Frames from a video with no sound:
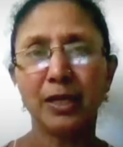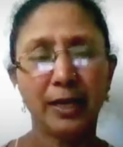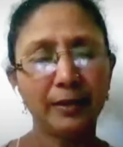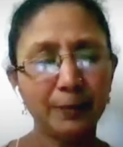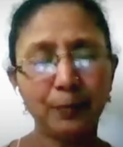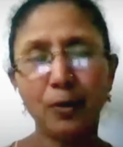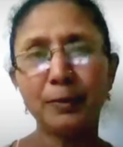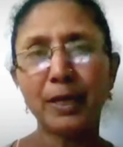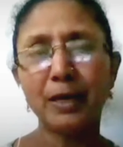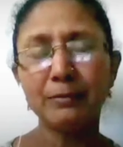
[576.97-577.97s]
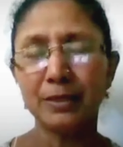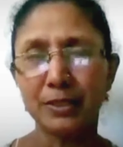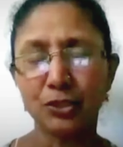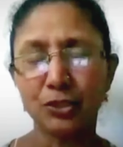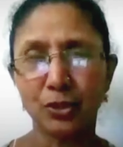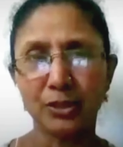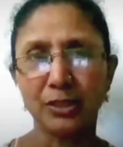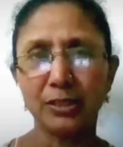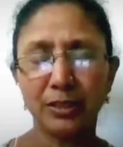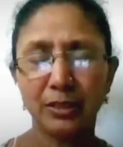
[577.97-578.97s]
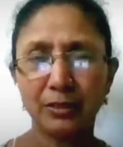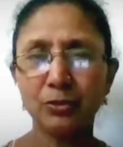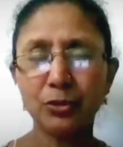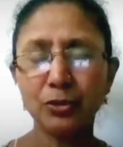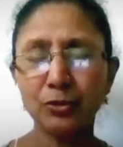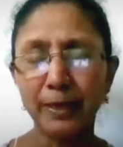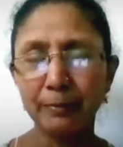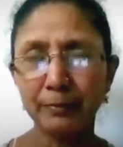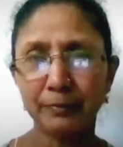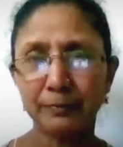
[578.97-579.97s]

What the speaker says: and the pot becomes distorted, then who do you blame?